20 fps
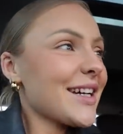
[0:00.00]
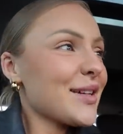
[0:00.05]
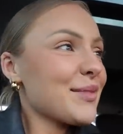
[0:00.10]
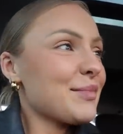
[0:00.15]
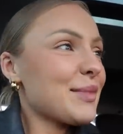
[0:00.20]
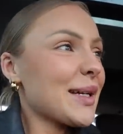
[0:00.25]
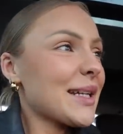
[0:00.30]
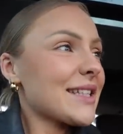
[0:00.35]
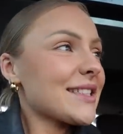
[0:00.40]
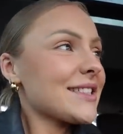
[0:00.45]
I
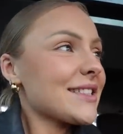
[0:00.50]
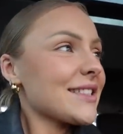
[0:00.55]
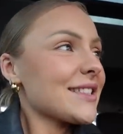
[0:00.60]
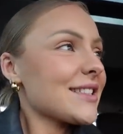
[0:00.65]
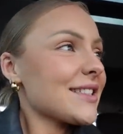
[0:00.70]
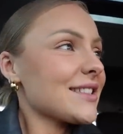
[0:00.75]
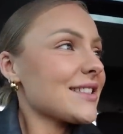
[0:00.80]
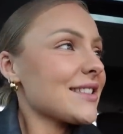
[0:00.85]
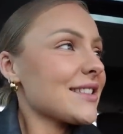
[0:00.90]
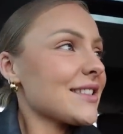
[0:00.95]
picked
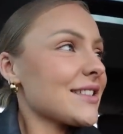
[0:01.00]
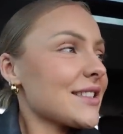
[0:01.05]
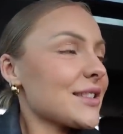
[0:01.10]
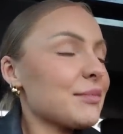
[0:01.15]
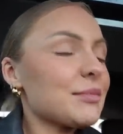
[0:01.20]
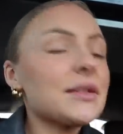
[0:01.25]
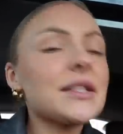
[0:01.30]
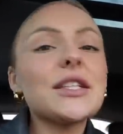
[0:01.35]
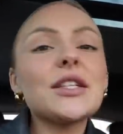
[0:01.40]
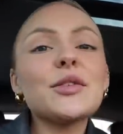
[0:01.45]

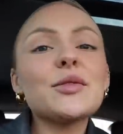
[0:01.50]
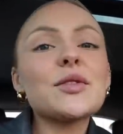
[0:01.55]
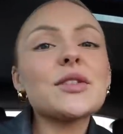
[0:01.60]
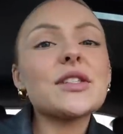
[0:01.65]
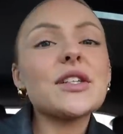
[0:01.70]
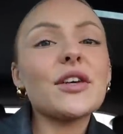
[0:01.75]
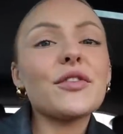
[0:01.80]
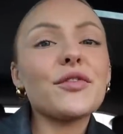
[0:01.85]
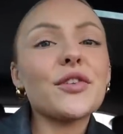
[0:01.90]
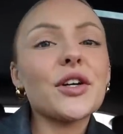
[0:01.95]
some cute
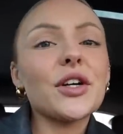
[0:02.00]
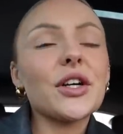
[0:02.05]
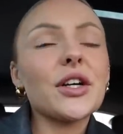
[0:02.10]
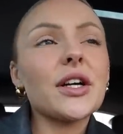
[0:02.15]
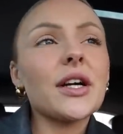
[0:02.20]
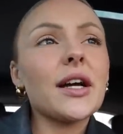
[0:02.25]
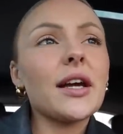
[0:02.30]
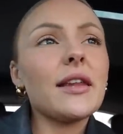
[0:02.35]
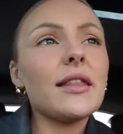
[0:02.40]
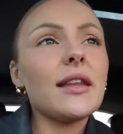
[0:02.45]
stuff for
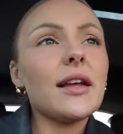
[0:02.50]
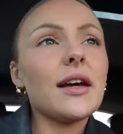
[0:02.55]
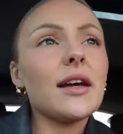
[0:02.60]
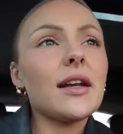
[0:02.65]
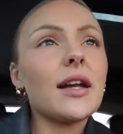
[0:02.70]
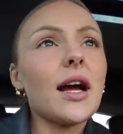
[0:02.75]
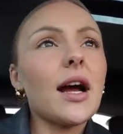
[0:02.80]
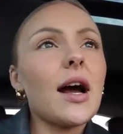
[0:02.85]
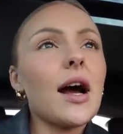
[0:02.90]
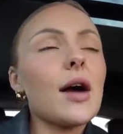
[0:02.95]
her, and
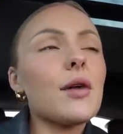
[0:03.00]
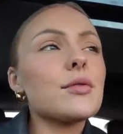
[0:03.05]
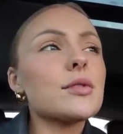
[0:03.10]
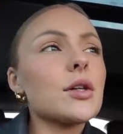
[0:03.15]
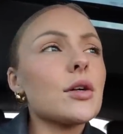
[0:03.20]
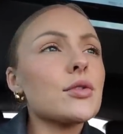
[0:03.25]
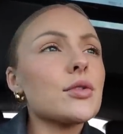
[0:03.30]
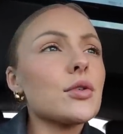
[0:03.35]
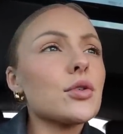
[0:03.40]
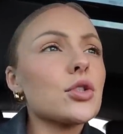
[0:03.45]
then I was
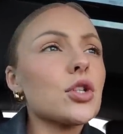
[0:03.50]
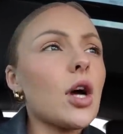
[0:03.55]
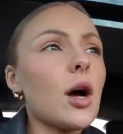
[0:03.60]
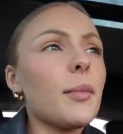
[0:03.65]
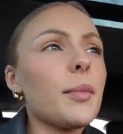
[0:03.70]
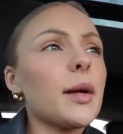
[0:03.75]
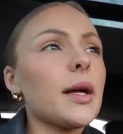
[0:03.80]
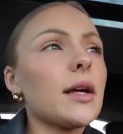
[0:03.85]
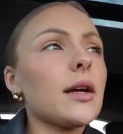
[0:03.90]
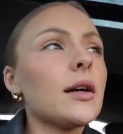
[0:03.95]
also
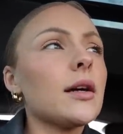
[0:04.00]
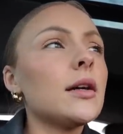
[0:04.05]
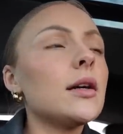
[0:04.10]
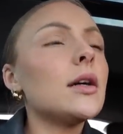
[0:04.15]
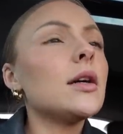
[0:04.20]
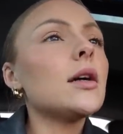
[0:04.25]
shopping